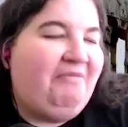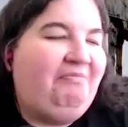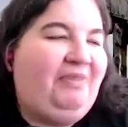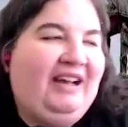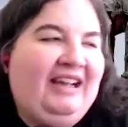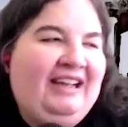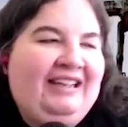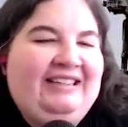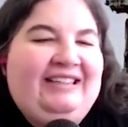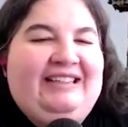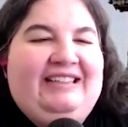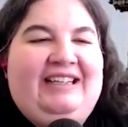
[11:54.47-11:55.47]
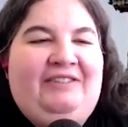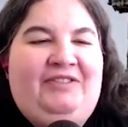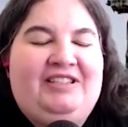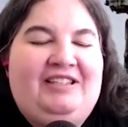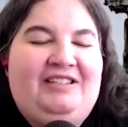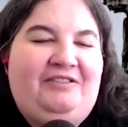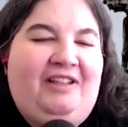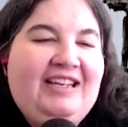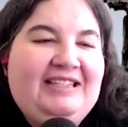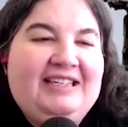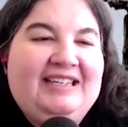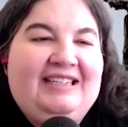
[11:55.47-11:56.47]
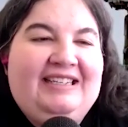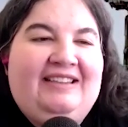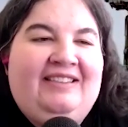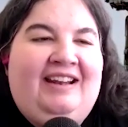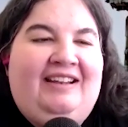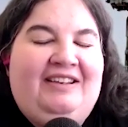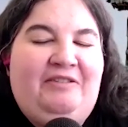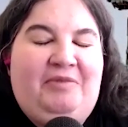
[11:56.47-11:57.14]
But if you since you liked it, then I, I think did.